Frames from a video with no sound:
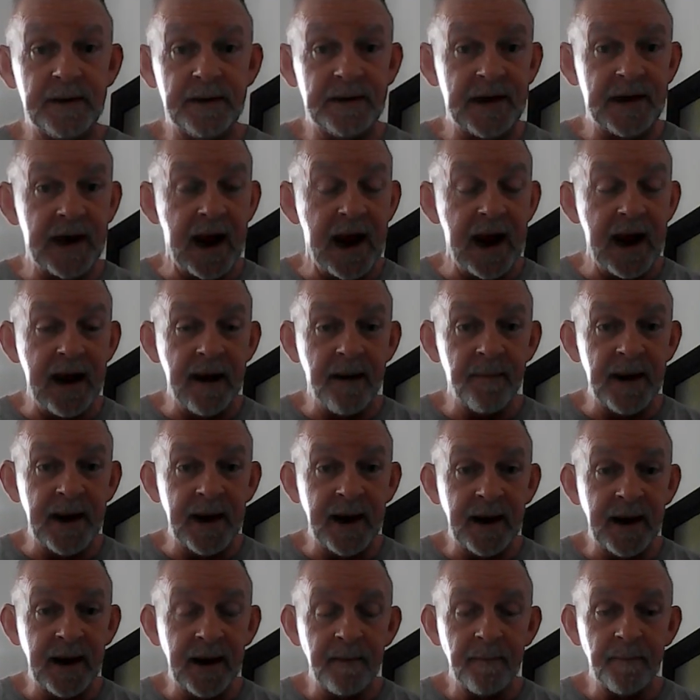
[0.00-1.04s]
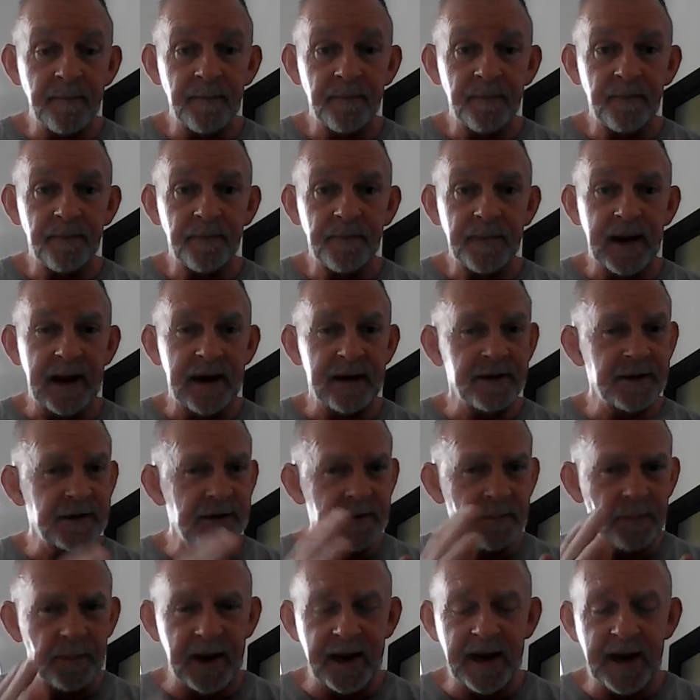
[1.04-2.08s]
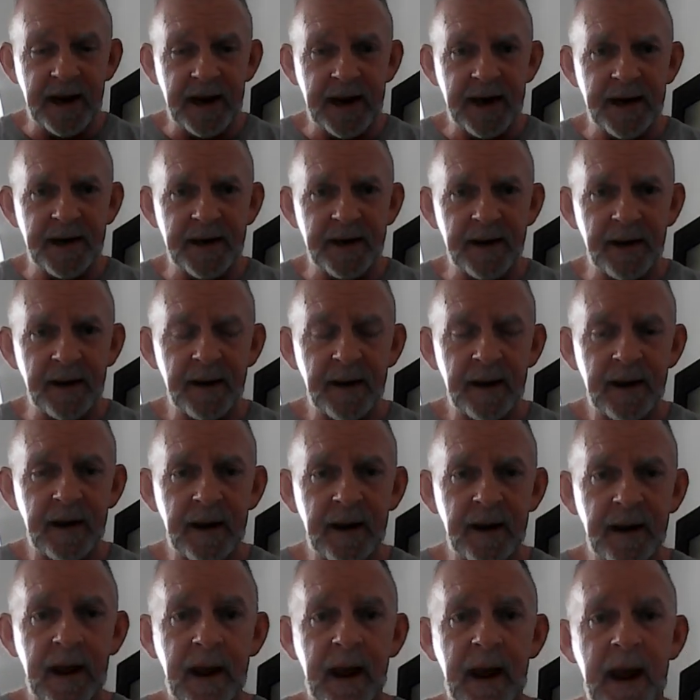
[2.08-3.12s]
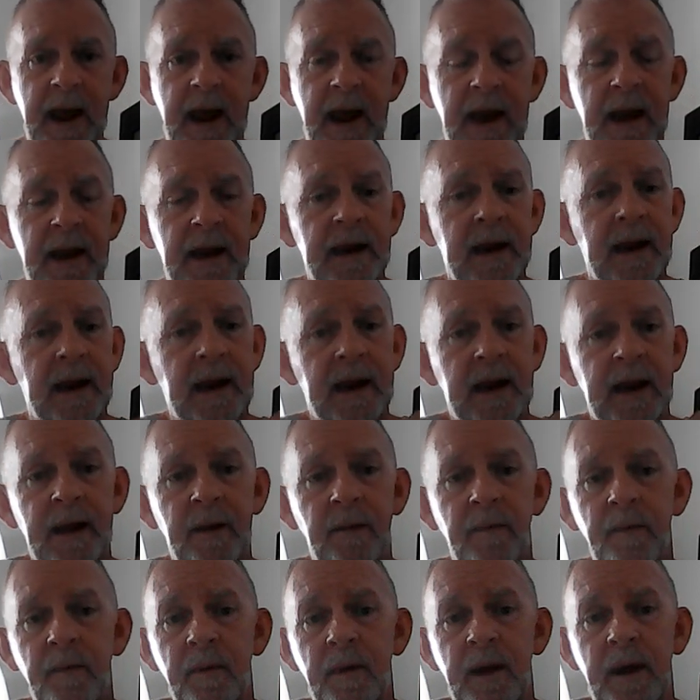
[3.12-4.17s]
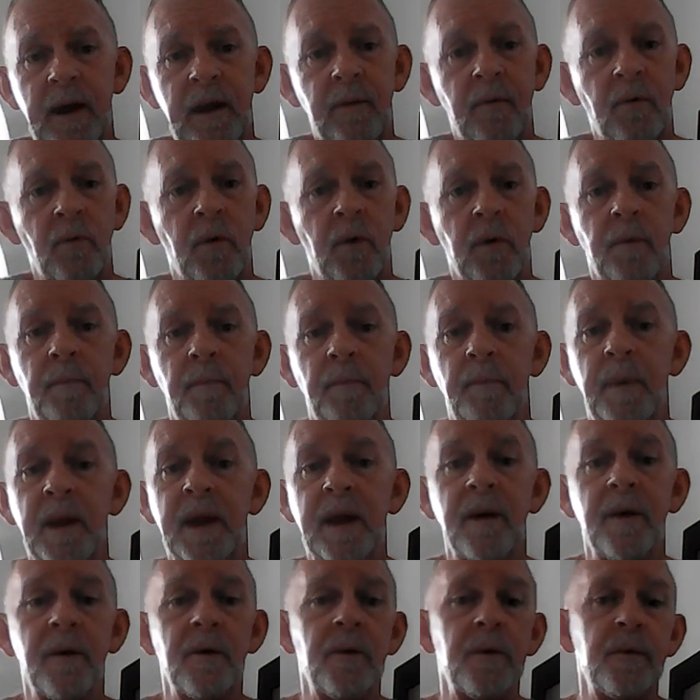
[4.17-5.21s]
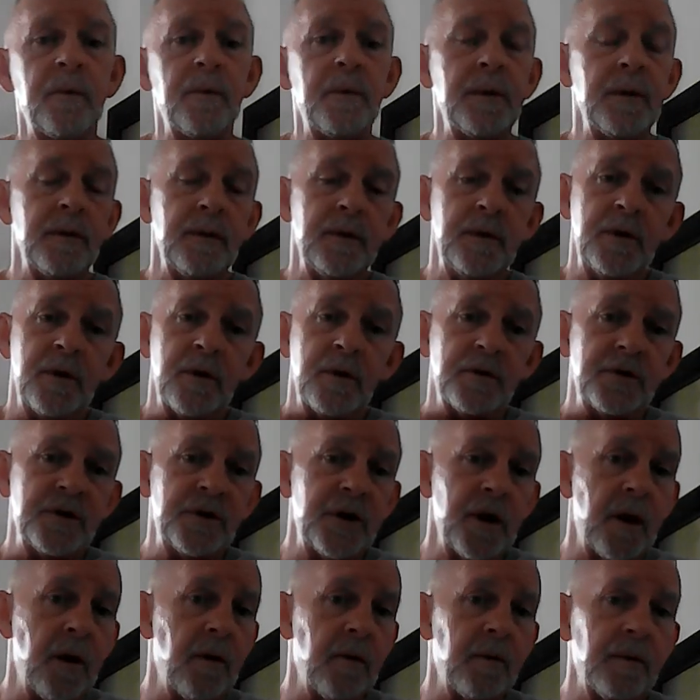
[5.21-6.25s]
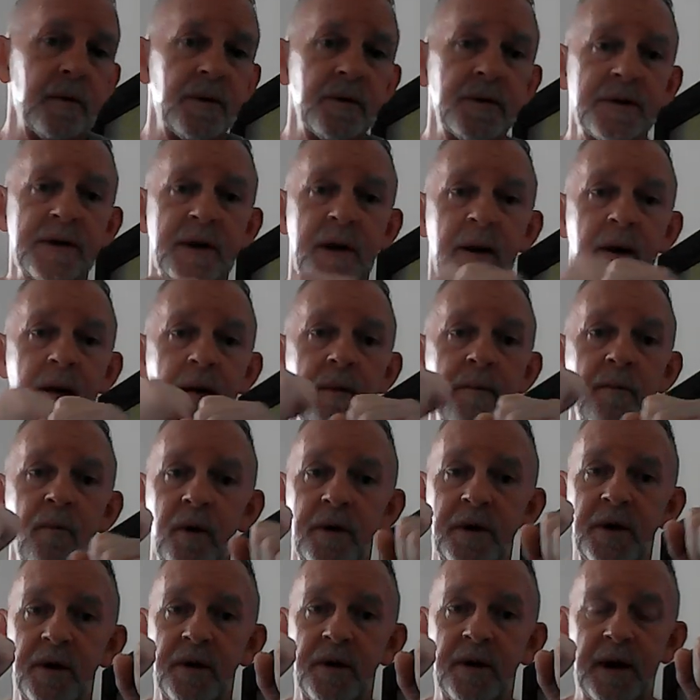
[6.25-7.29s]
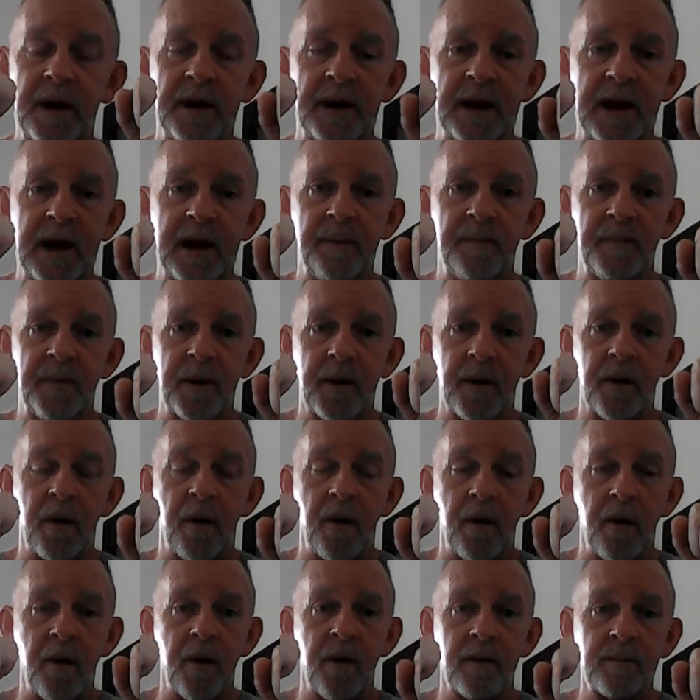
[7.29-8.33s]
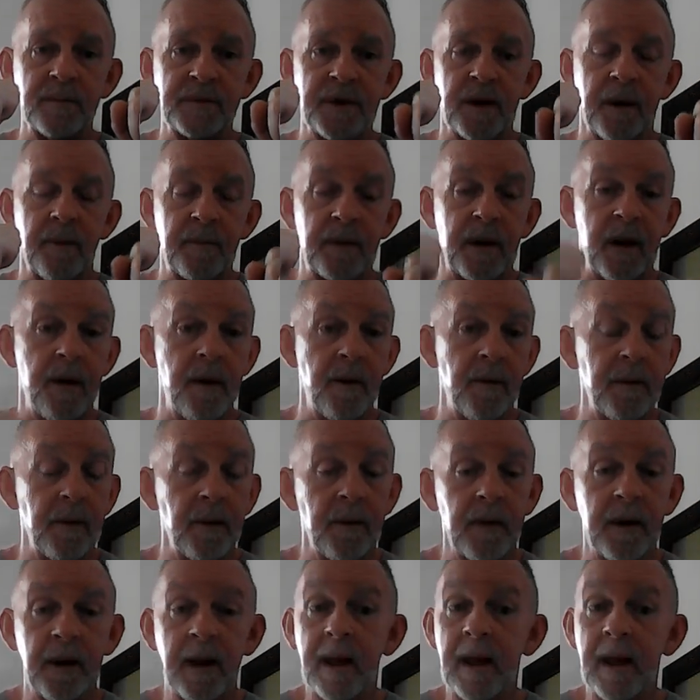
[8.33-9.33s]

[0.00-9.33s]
timing and speed, and it, it will build your shoulders up where you can keep your arms up longer.